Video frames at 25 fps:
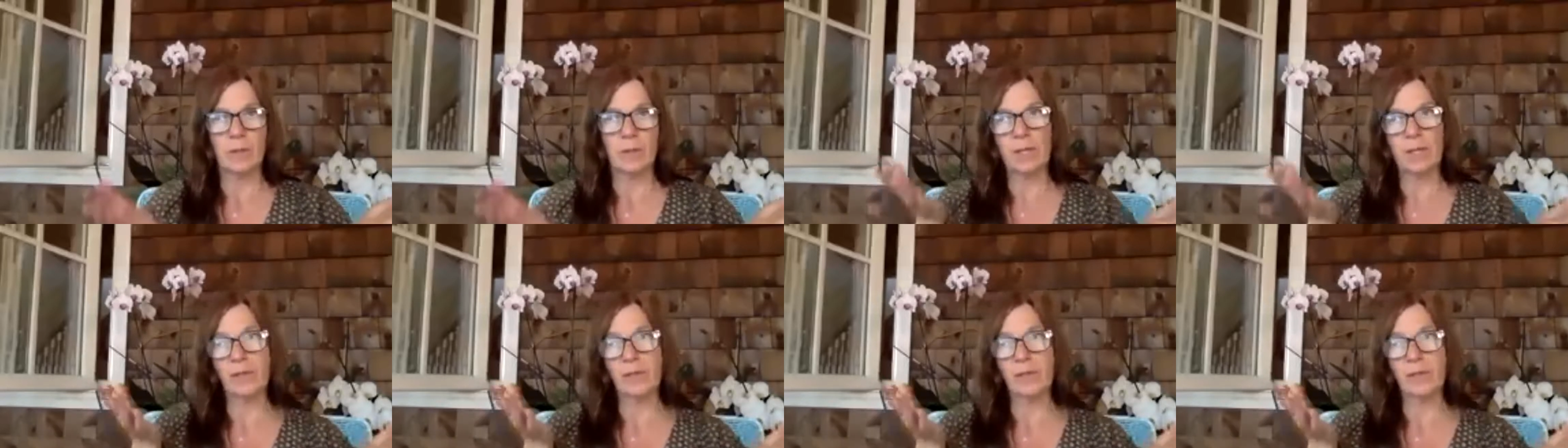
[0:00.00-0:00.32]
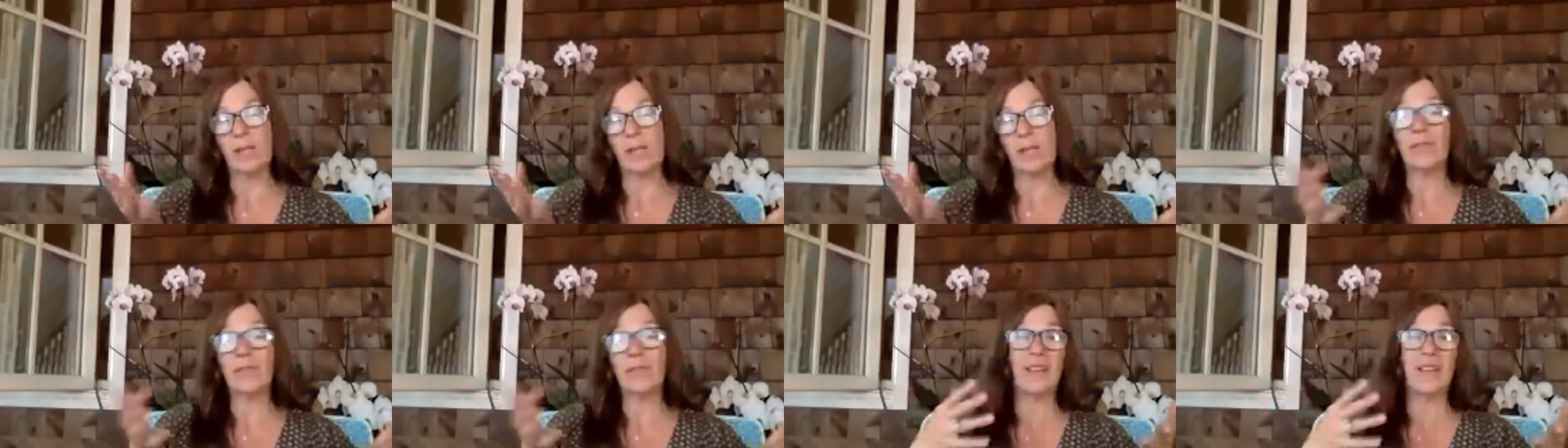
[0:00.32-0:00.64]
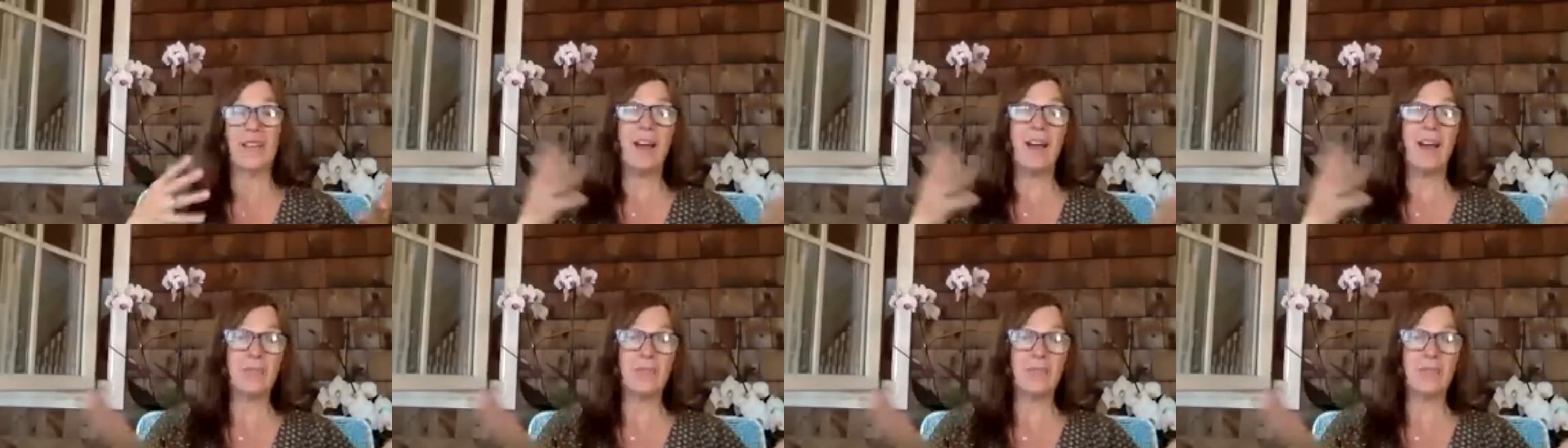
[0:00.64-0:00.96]
and they
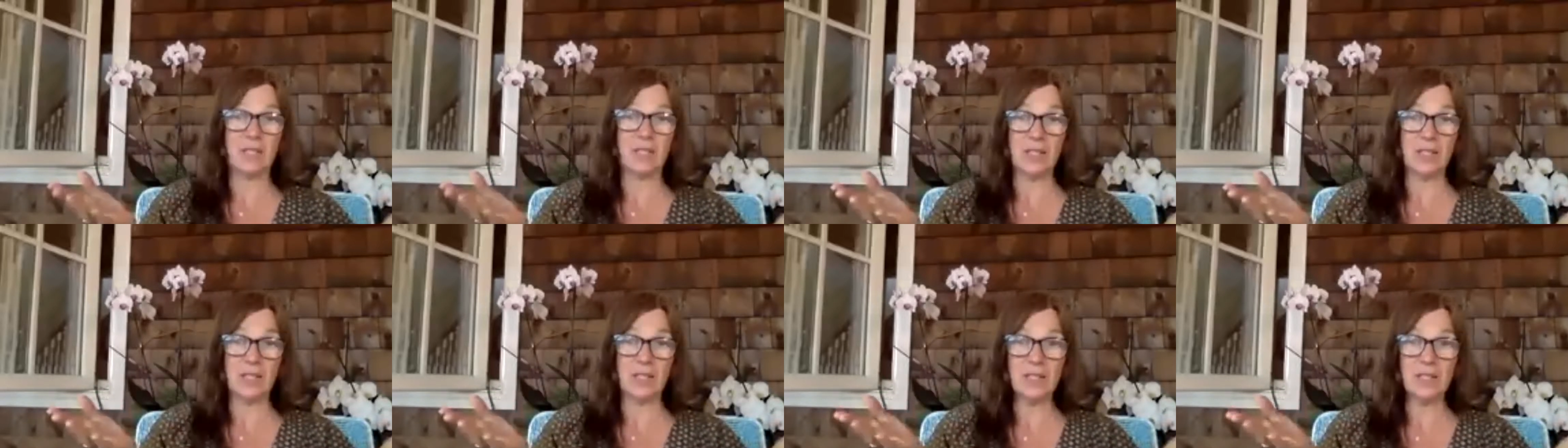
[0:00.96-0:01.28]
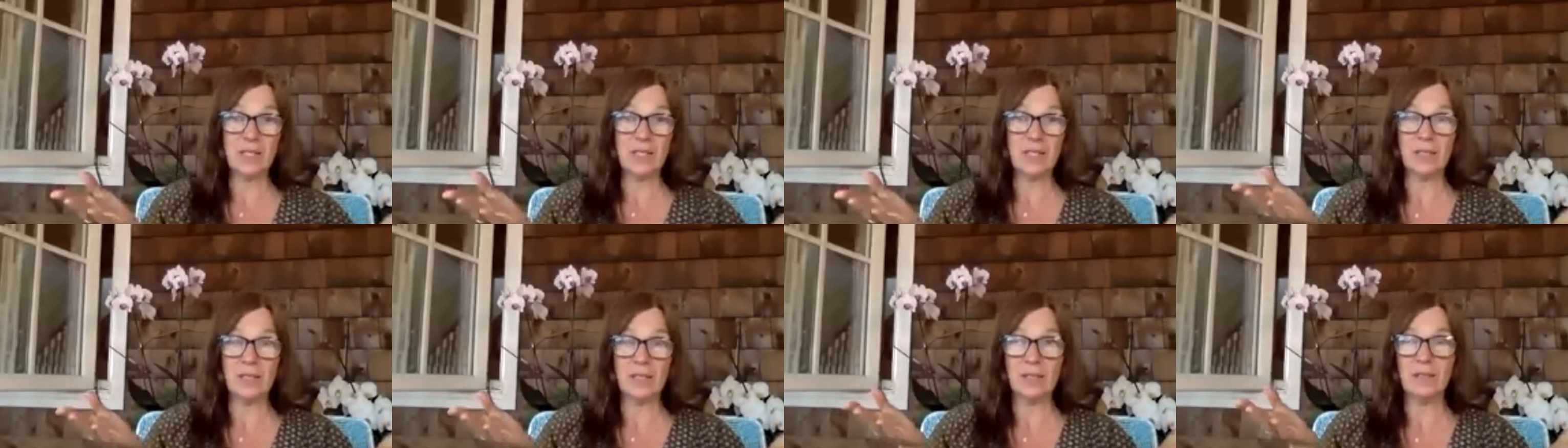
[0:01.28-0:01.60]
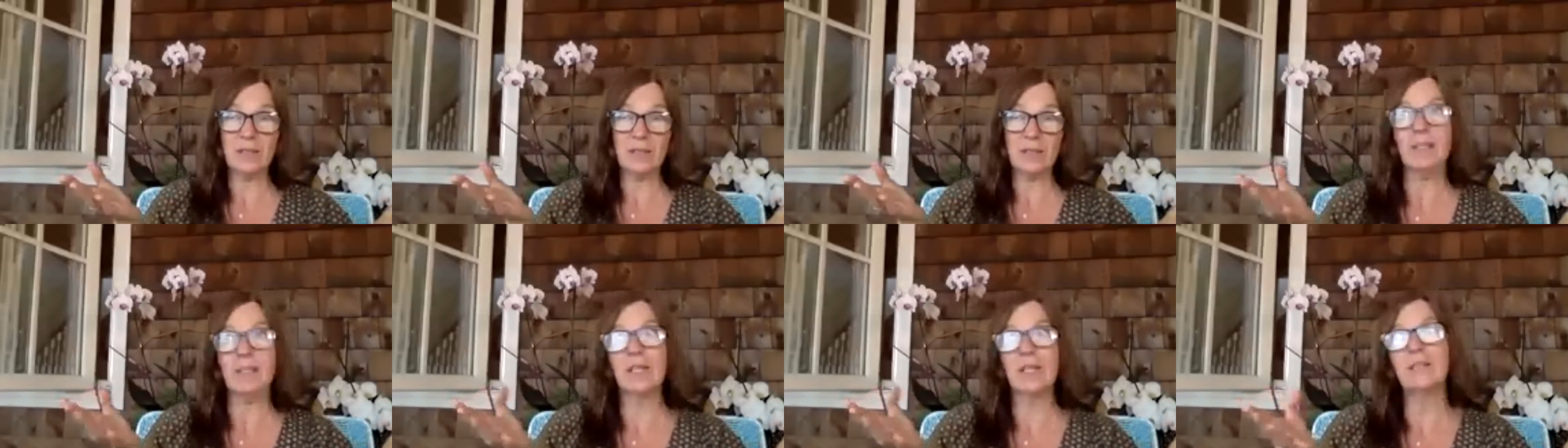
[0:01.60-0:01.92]
have yeast,
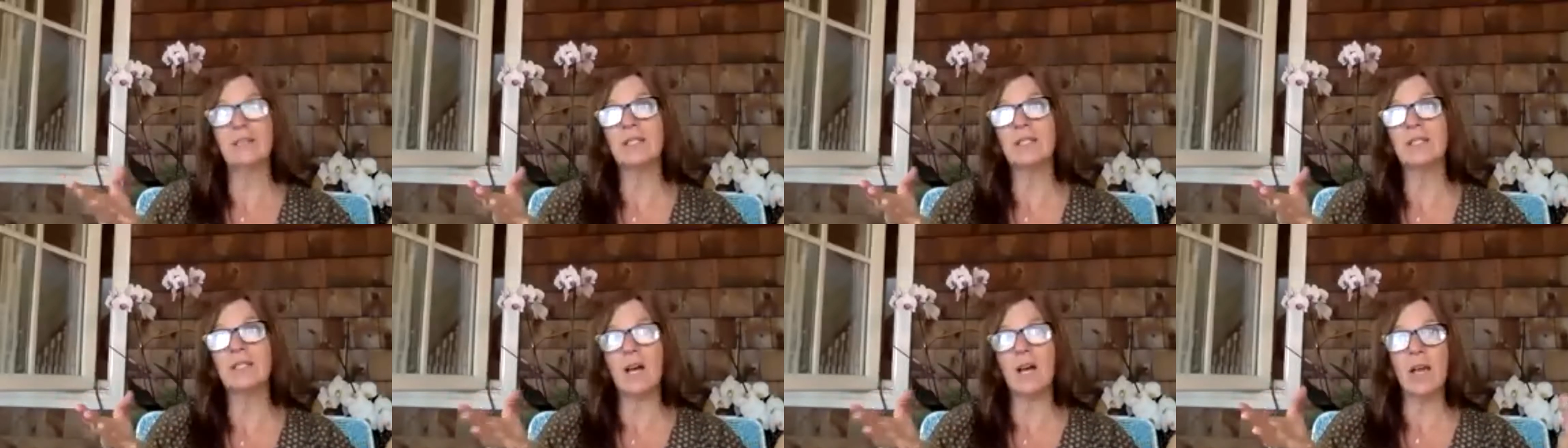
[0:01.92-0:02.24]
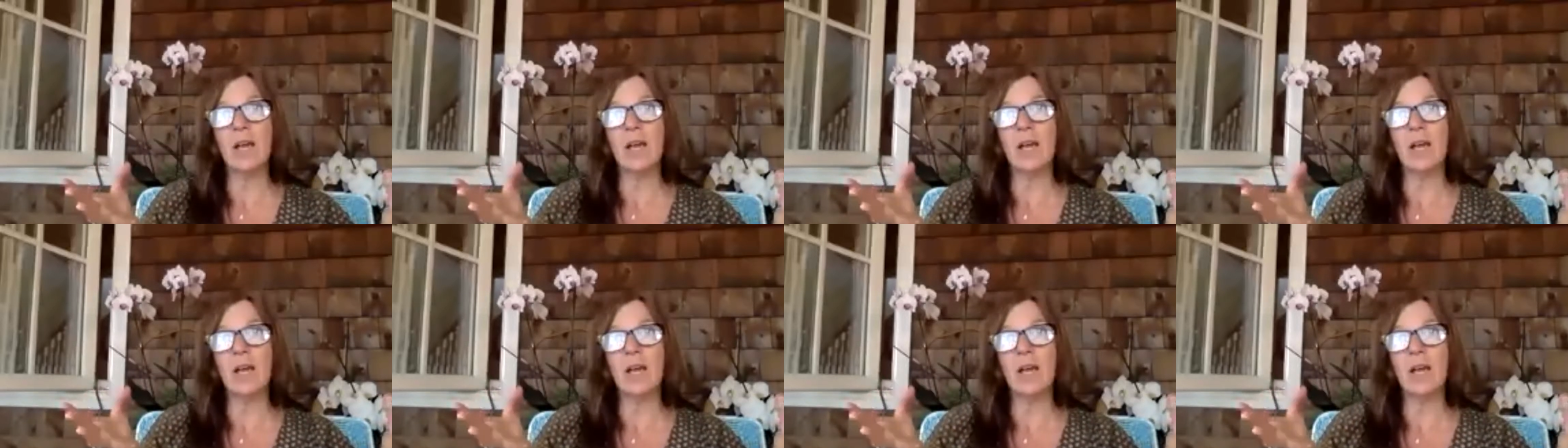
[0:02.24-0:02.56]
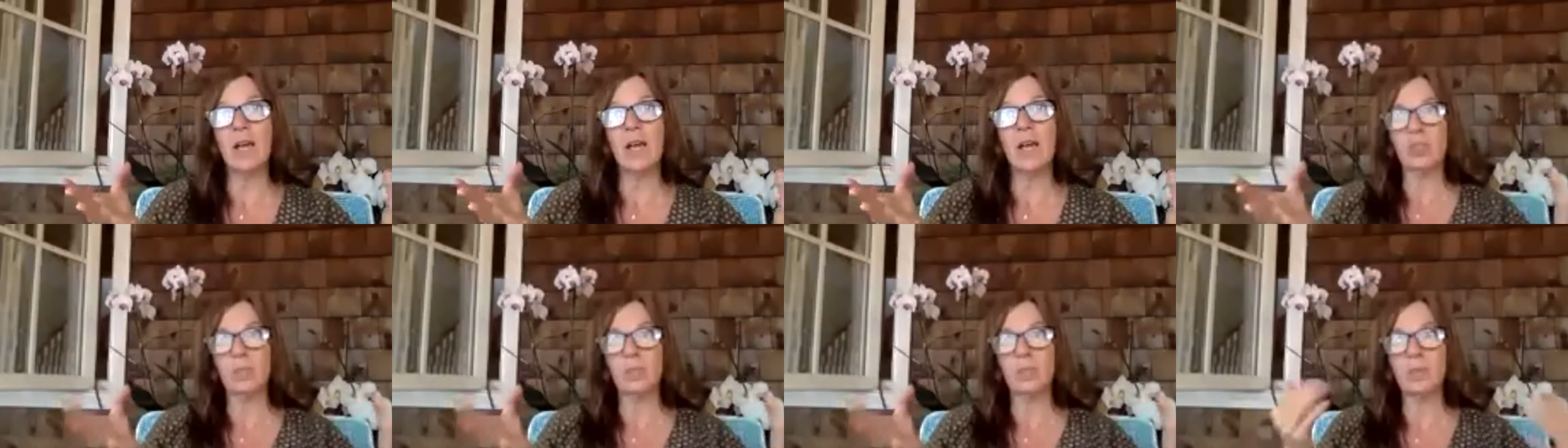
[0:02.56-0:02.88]
then the die-off
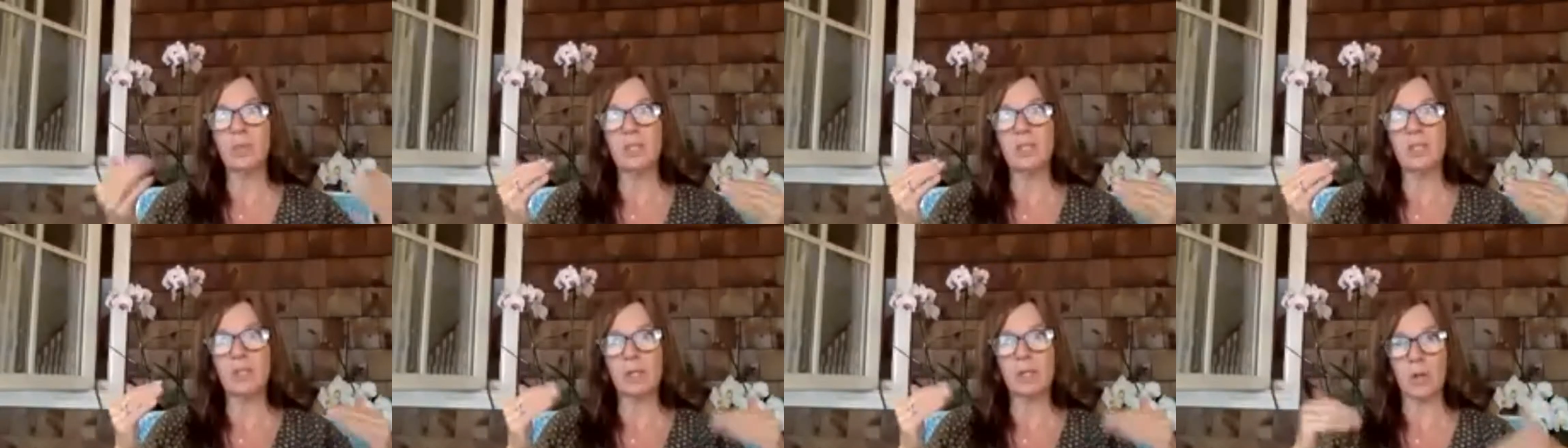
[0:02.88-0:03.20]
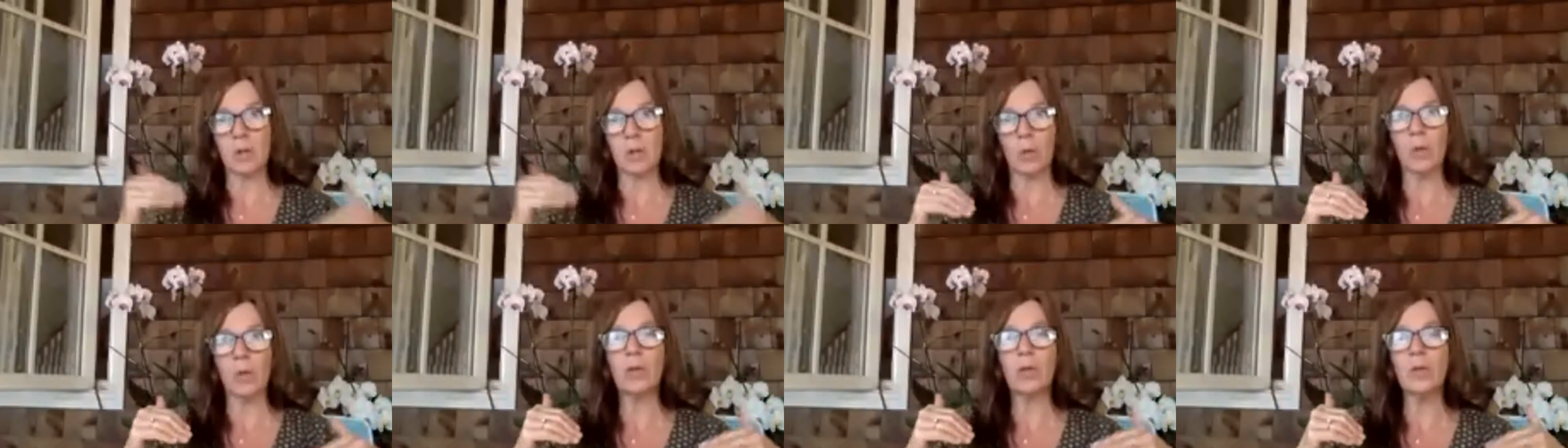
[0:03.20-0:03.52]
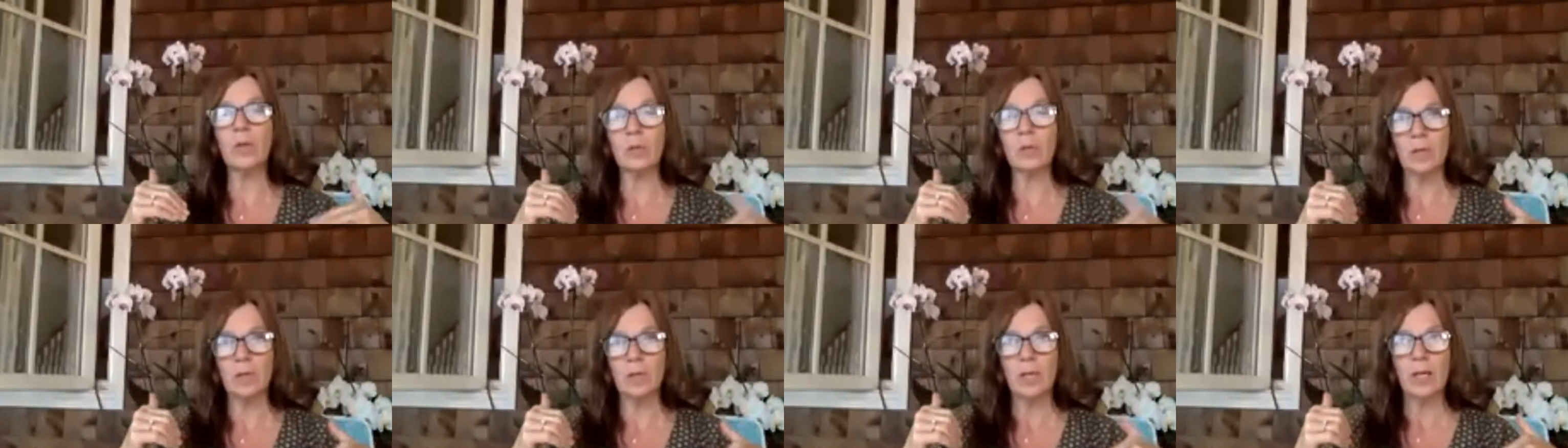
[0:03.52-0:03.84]
should be slower,